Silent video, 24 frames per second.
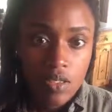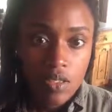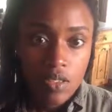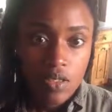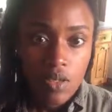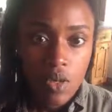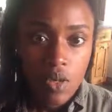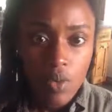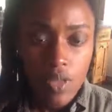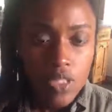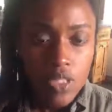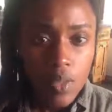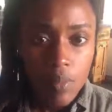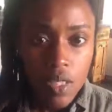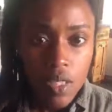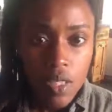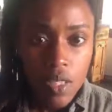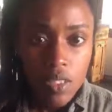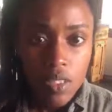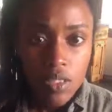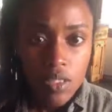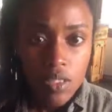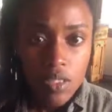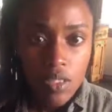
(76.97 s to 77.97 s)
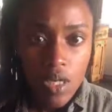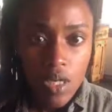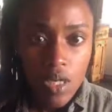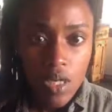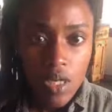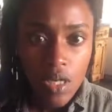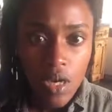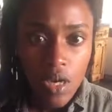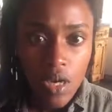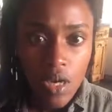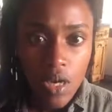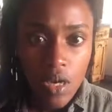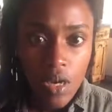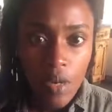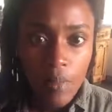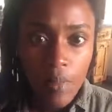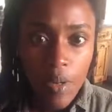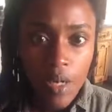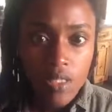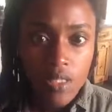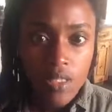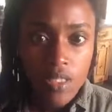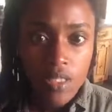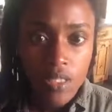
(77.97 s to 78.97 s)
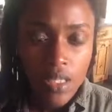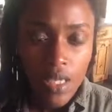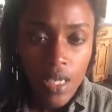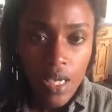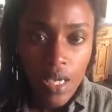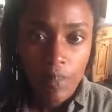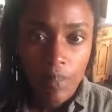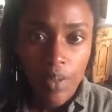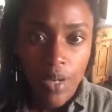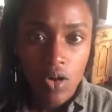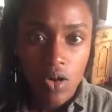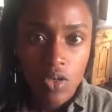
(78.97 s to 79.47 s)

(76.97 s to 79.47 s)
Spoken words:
So that's what I'm going to talk about today,